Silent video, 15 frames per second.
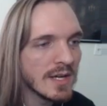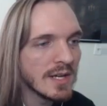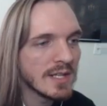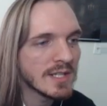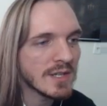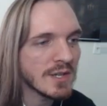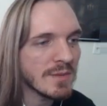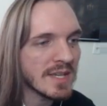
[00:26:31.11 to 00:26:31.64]

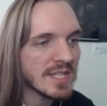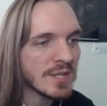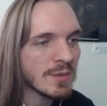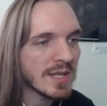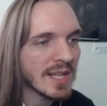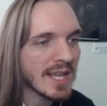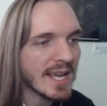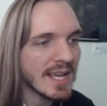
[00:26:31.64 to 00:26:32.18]
So you basically
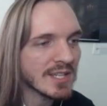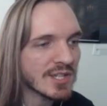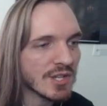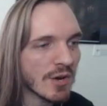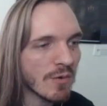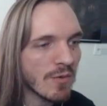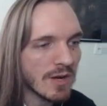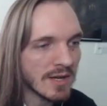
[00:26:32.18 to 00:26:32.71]
would land,
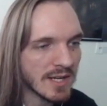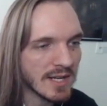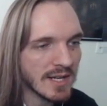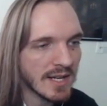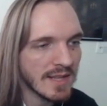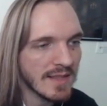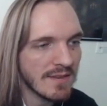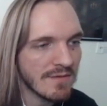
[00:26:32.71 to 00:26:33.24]
start walking,
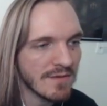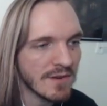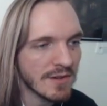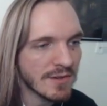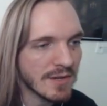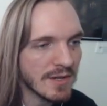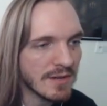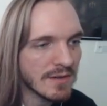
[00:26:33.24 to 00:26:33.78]
and then fall through.